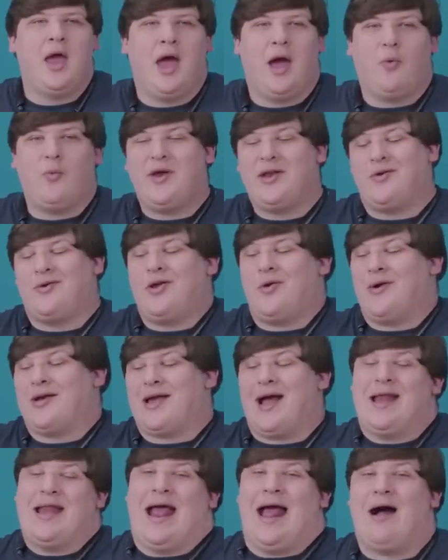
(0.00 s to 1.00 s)
We don't know what
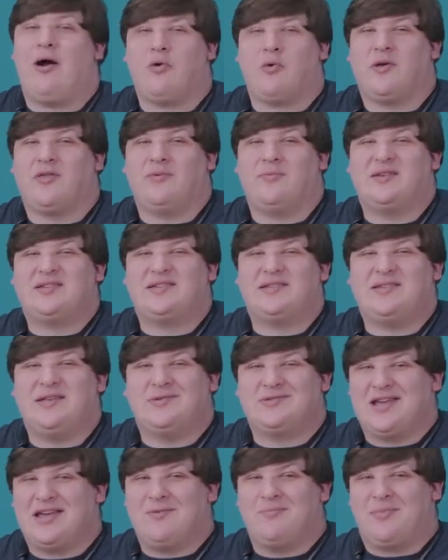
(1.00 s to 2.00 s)
kind of algorithm this is
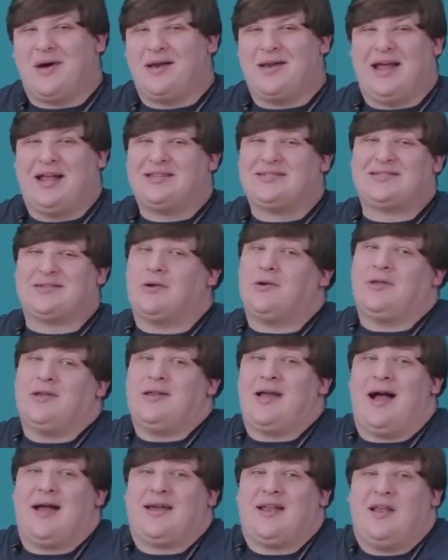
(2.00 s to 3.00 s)
using, but it's certainly
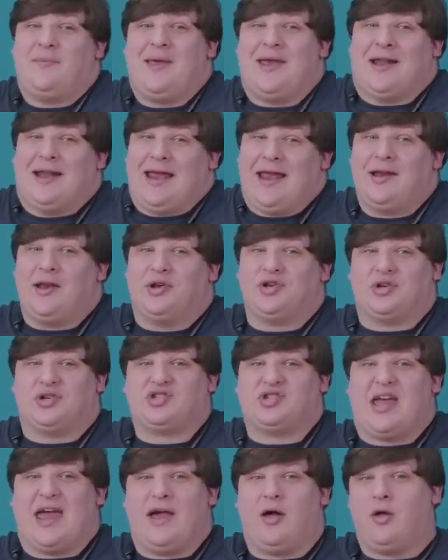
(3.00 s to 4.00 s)
not going to be an integer
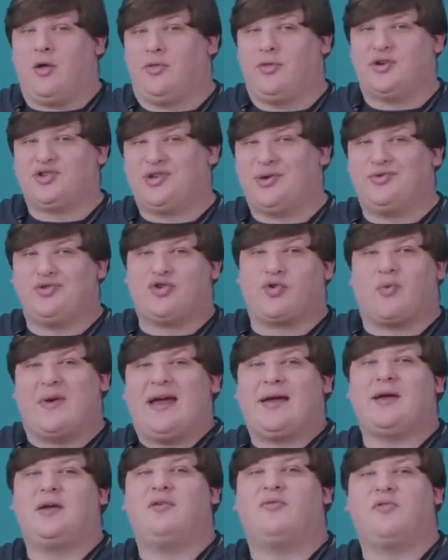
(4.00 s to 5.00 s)
scale. There's no
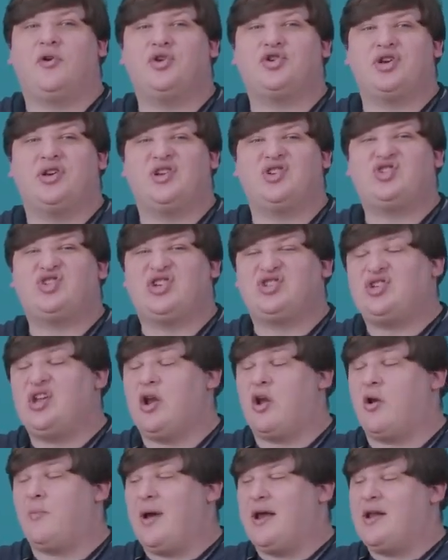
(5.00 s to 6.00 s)
direct conversion to
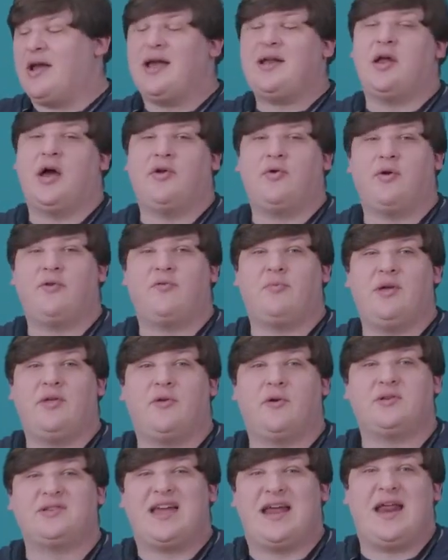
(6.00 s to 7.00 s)
1600 by 900 from
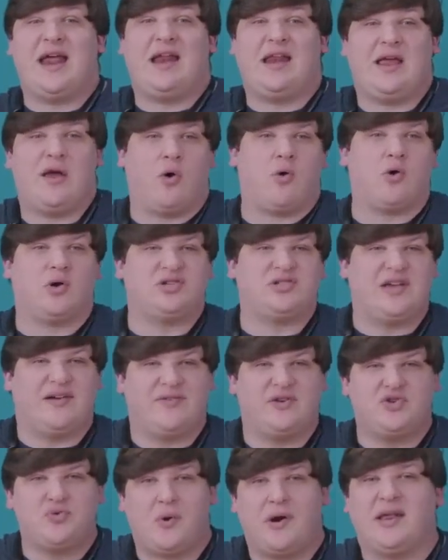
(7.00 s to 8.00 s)
either 1080 or
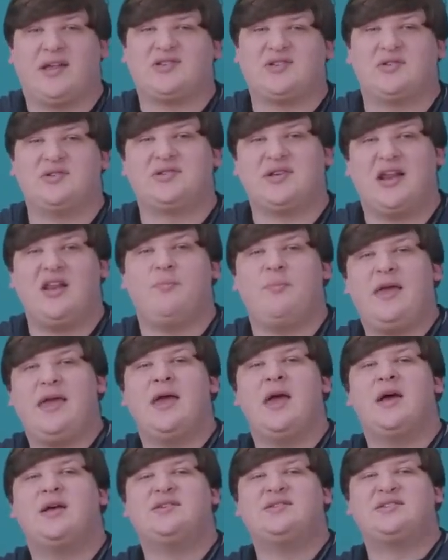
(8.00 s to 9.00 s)
720, so there's going to
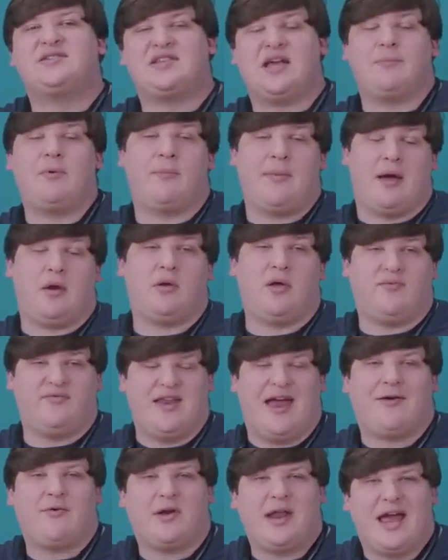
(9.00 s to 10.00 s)
be some amount of
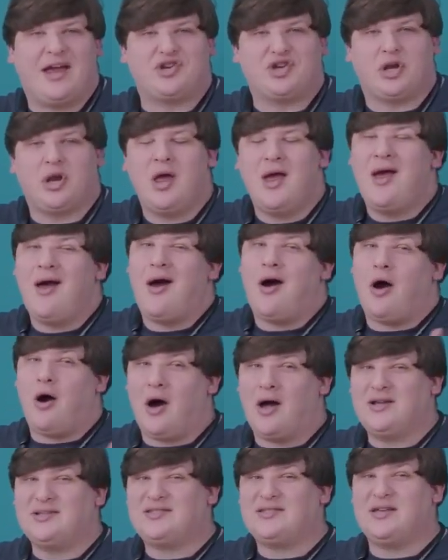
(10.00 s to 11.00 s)
degradation.
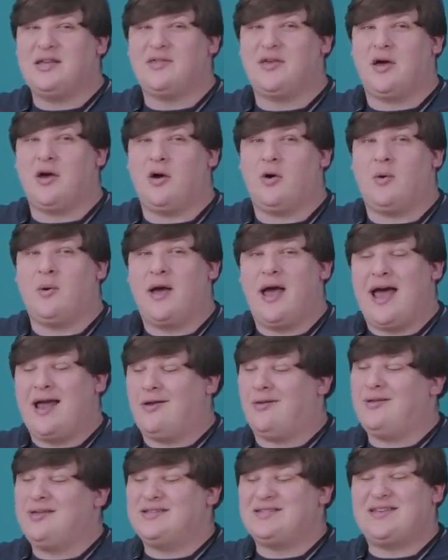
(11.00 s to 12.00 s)
Honestly though, at
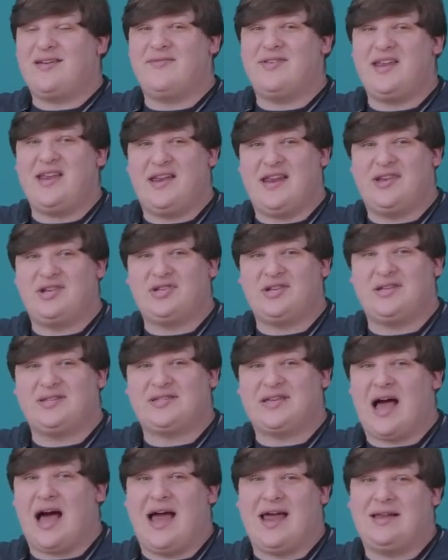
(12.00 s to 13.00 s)
only 17
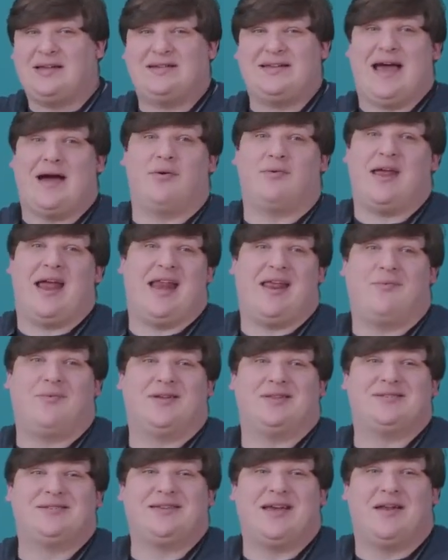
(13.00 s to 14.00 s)
inches, I doubt
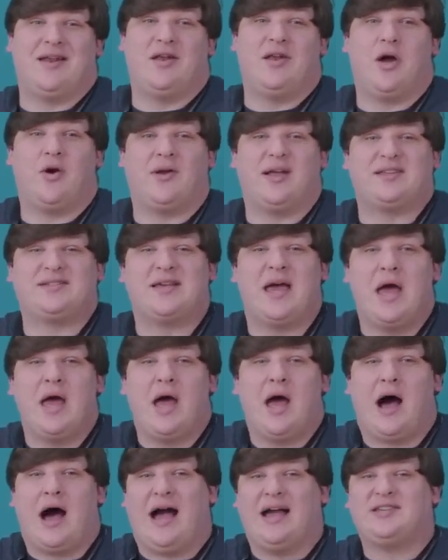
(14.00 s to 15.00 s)
anyone's going to notice.
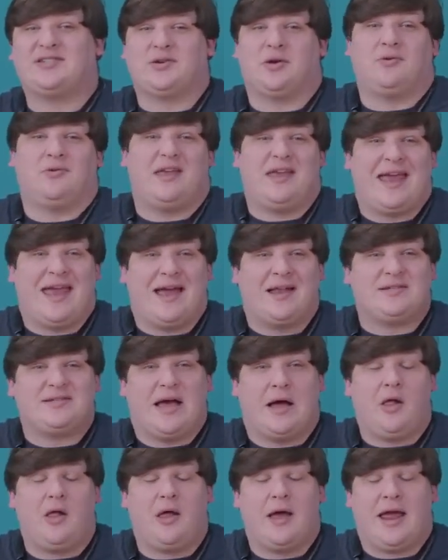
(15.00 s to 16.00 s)
I certainly can't
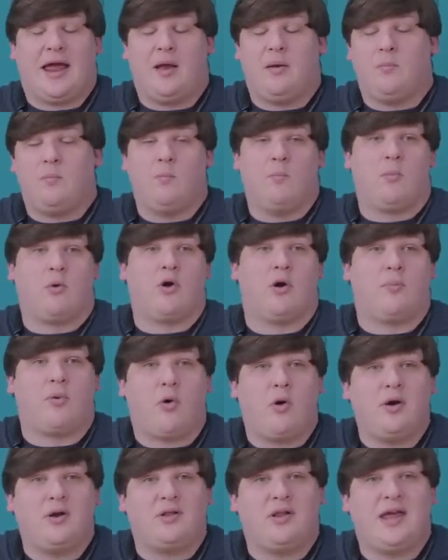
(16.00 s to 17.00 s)
tell, and more
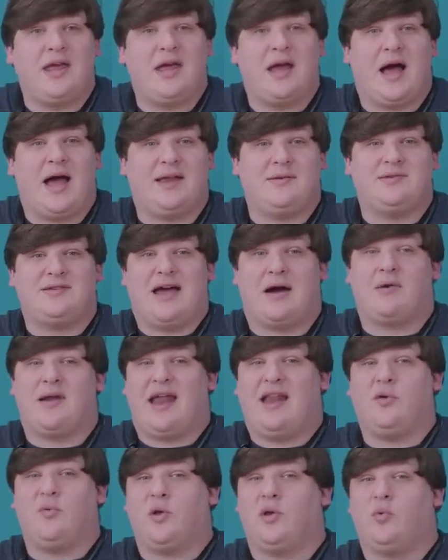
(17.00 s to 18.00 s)
importantly, I doubt
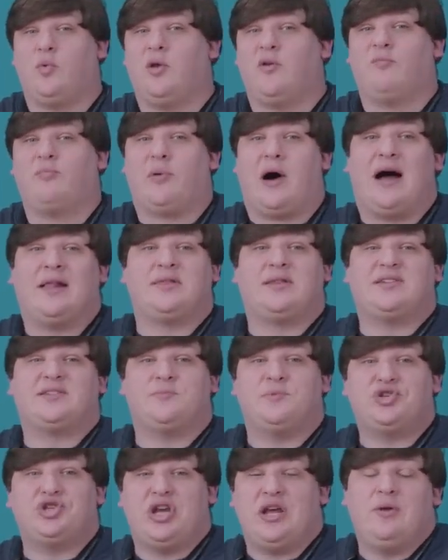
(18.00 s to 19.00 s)
anyone who would have bought this
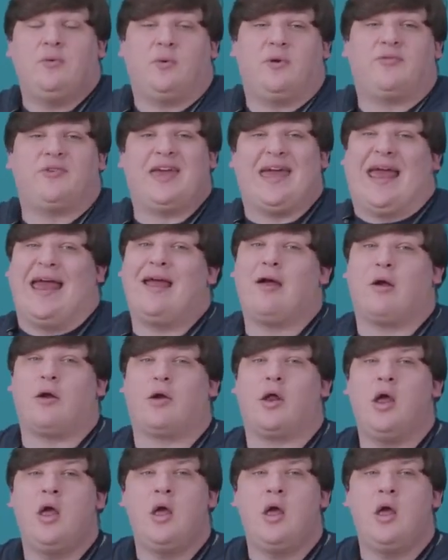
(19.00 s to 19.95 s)
machine would have cared.